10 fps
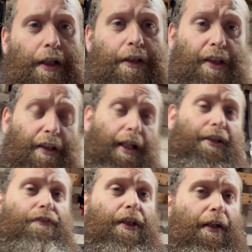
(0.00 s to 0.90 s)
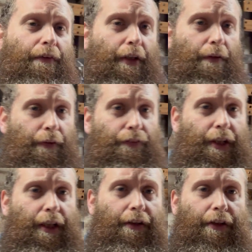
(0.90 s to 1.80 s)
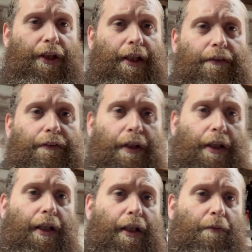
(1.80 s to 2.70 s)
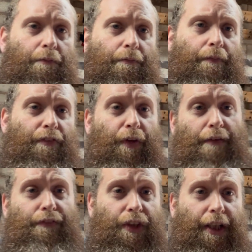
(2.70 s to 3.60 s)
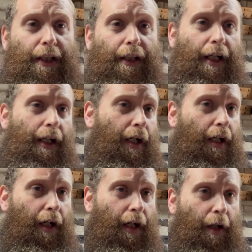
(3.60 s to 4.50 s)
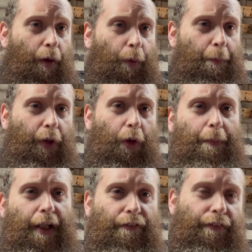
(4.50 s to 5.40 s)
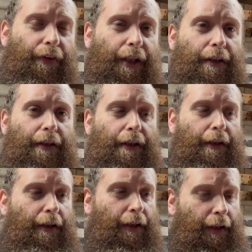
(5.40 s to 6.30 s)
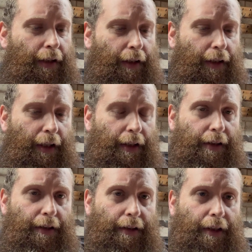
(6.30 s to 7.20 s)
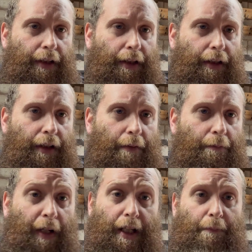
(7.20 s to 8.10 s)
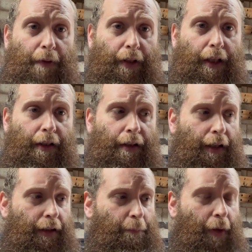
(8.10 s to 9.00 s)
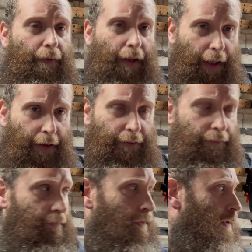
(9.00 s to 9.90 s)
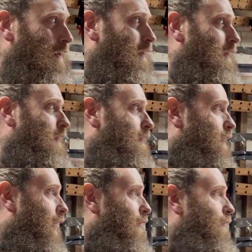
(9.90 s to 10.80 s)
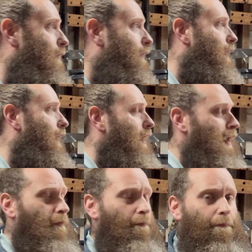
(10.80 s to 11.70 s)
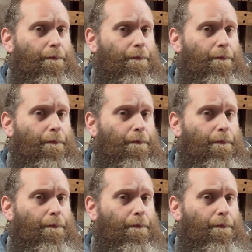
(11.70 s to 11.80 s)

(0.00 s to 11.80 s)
So the last video that you will have seen on the channel, if you haven't seen it yet, we'll put it up here for you, is the Maggy the Moggy and the broken axle. So as